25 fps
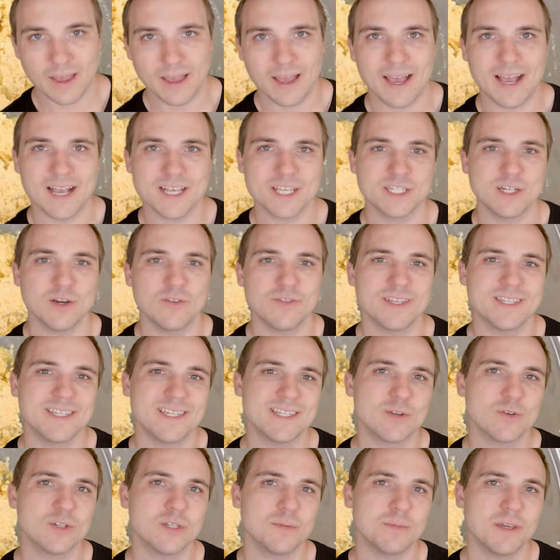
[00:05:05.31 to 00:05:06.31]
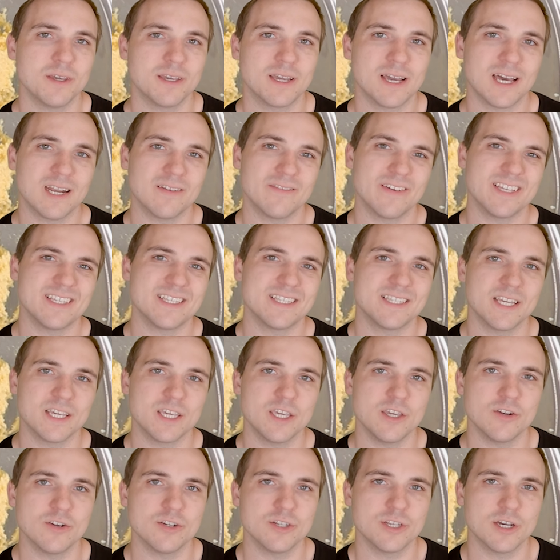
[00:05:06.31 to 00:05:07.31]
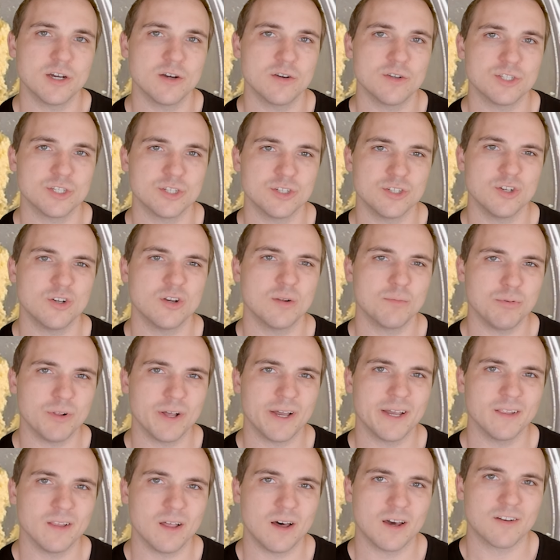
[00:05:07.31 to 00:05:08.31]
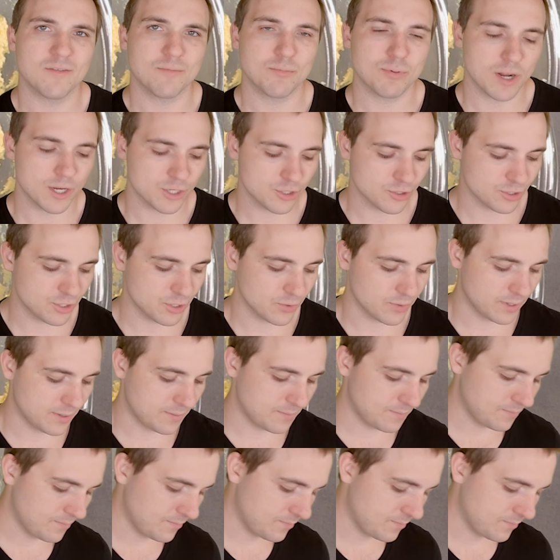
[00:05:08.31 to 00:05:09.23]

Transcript: As a note, this is going to be kind of a stickier dough, so you don't apply a lot of pressure to it.